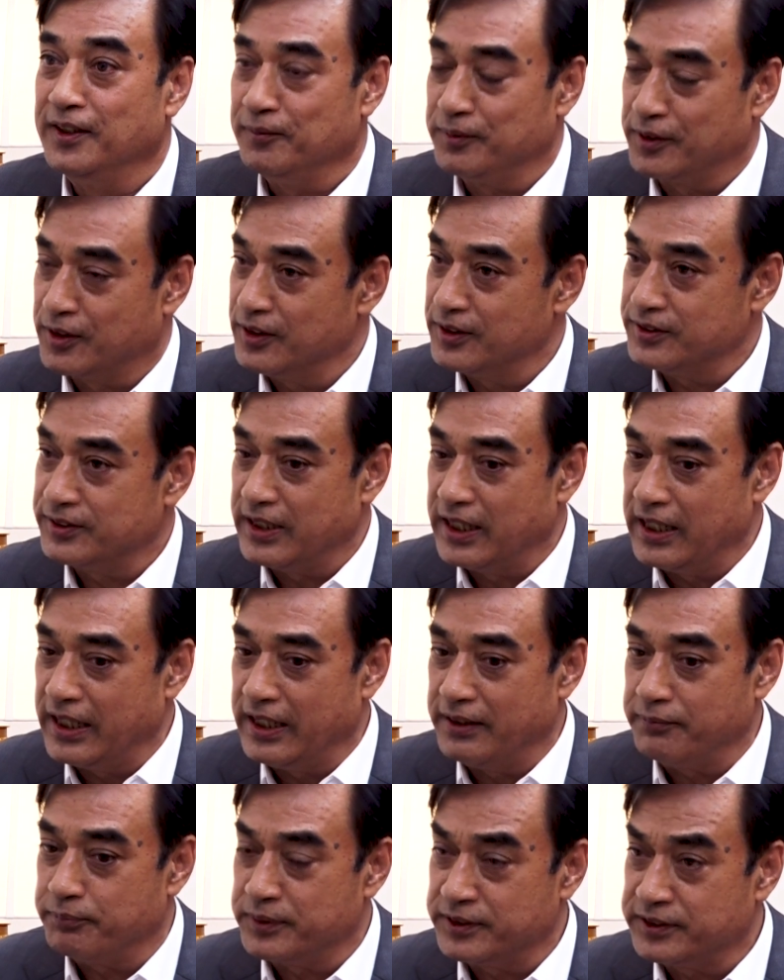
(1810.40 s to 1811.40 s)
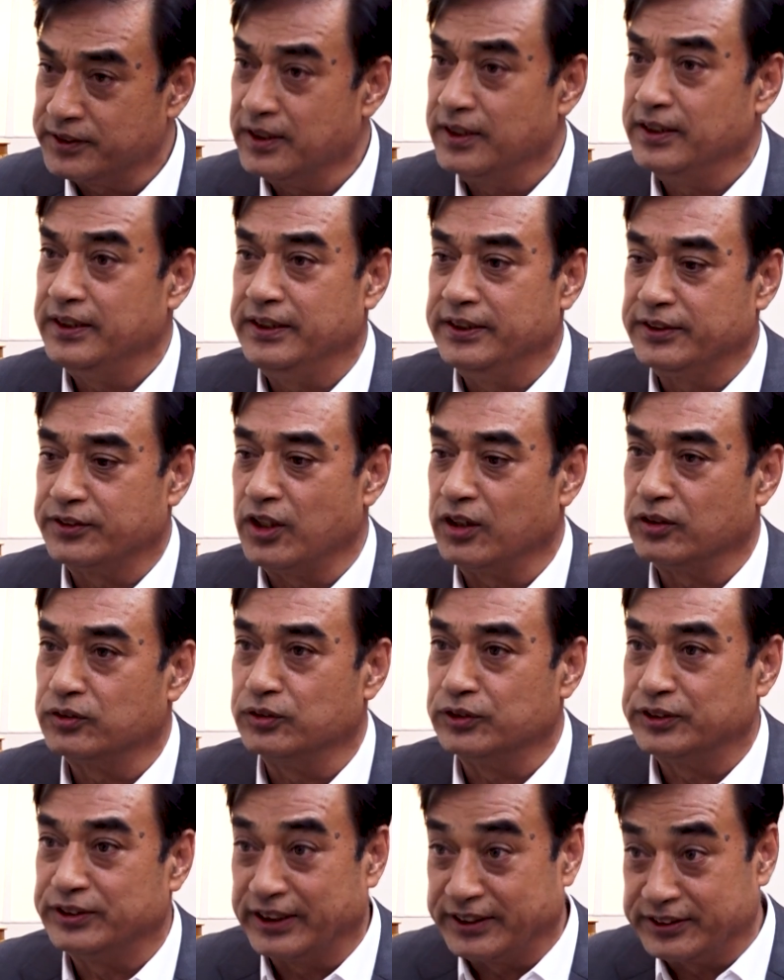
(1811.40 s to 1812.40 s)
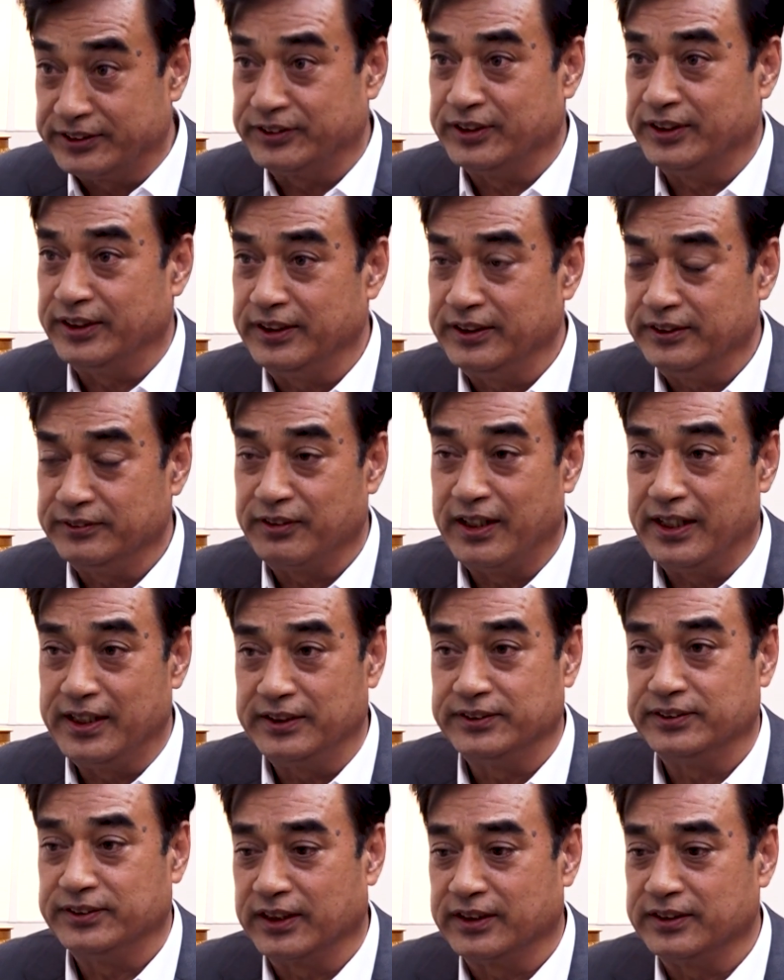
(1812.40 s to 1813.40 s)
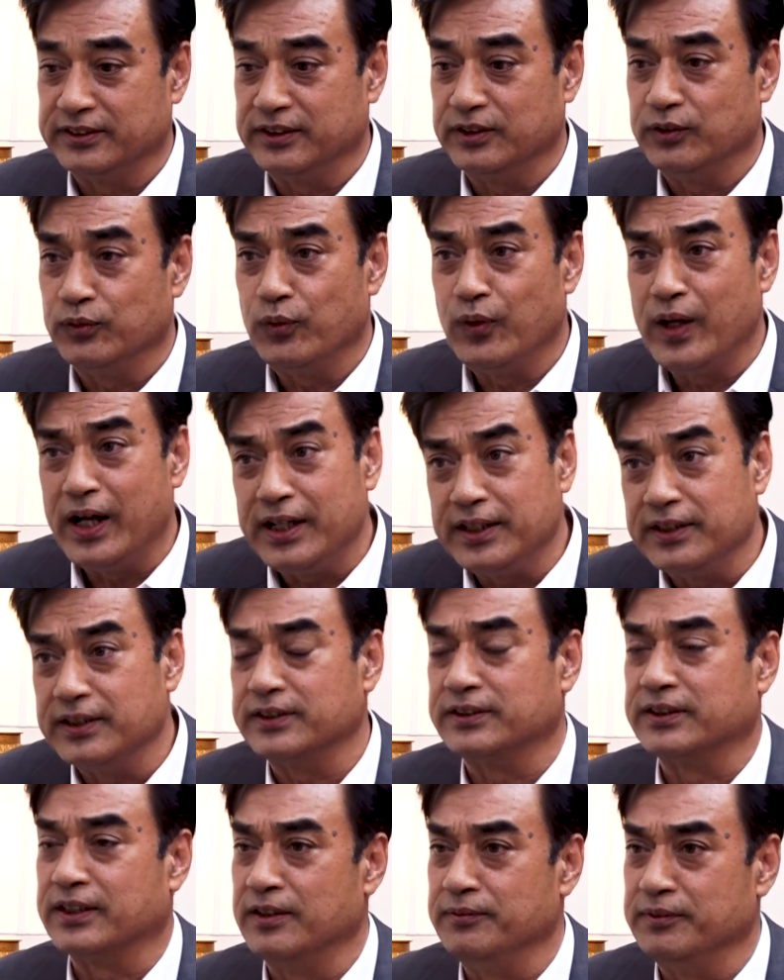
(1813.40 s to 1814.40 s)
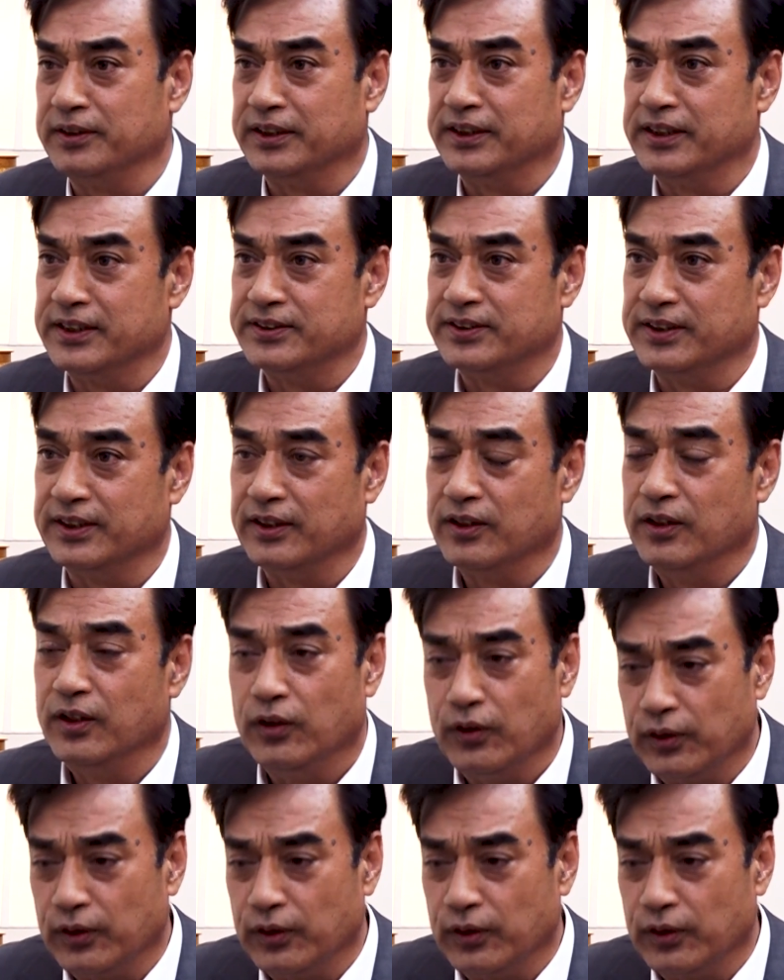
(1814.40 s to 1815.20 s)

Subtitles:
Because I personally talked to secretary, finance secretary, why not coming this thing?